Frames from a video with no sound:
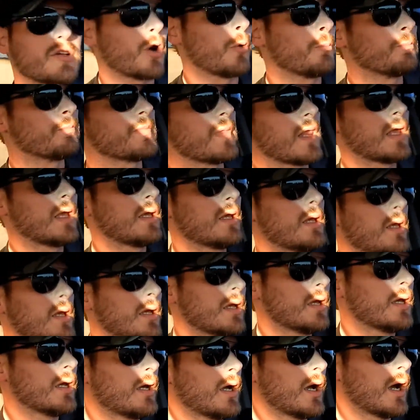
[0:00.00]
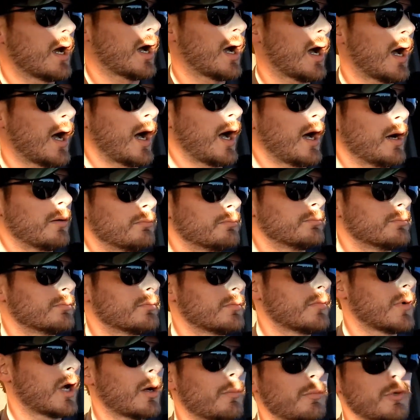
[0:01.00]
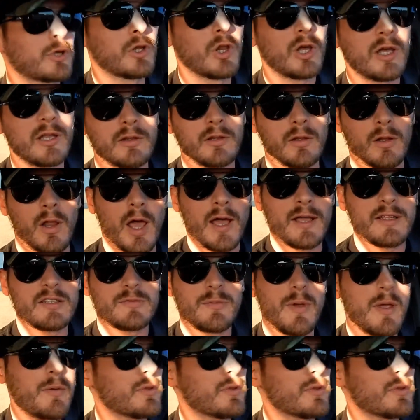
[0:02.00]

So, um, I'm gonna look at the lines.